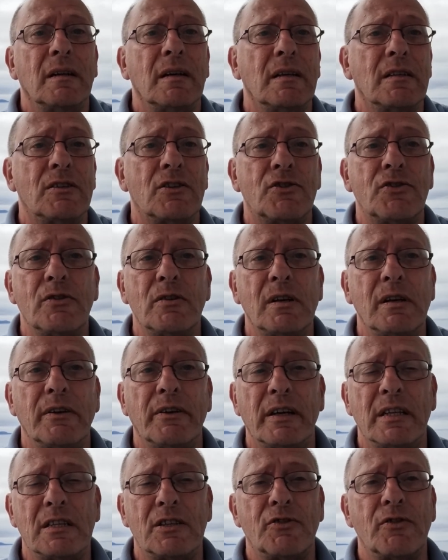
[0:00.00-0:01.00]
it's truly,
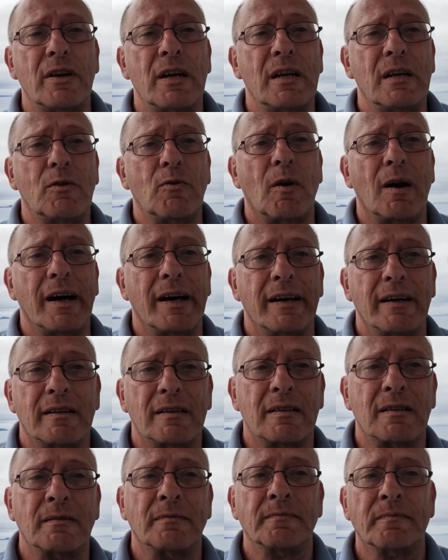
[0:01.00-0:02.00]
it's really quiet.
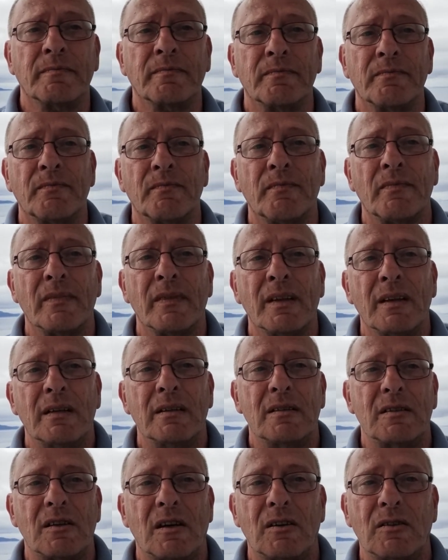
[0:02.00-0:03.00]

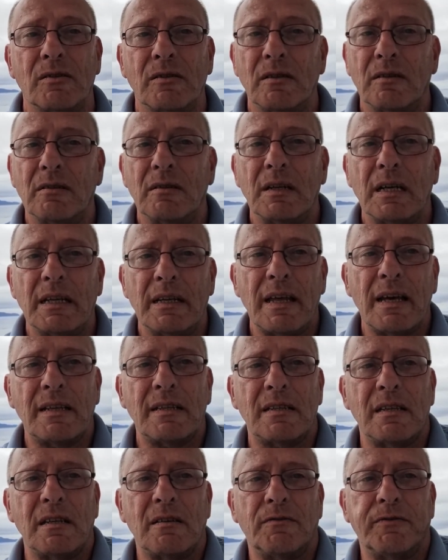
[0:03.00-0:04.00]
So uh,
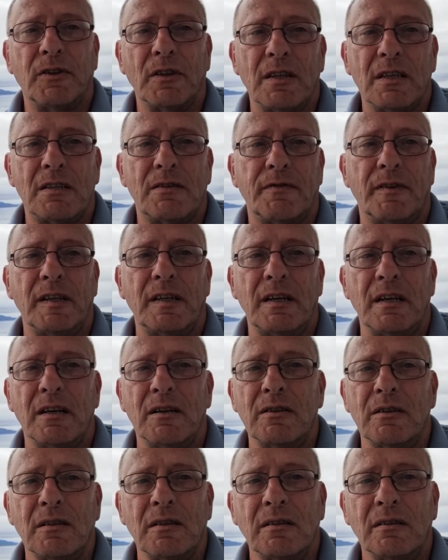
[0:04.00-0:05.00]
that's it for this
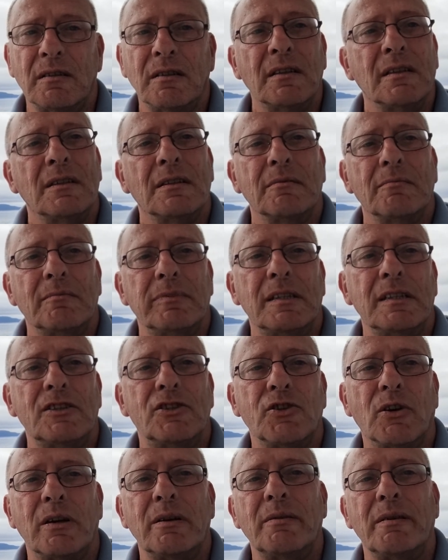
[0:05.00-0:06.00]
video. Please
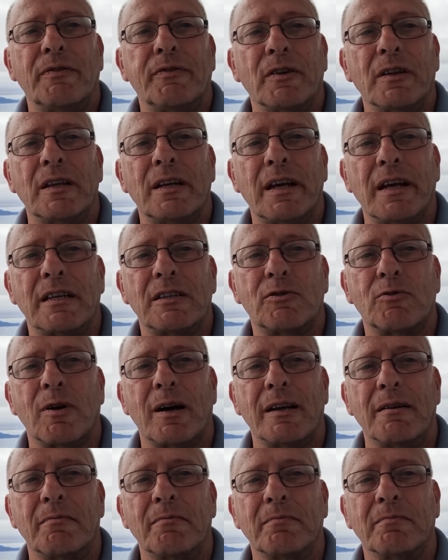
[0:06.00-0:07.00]
join me for the next one.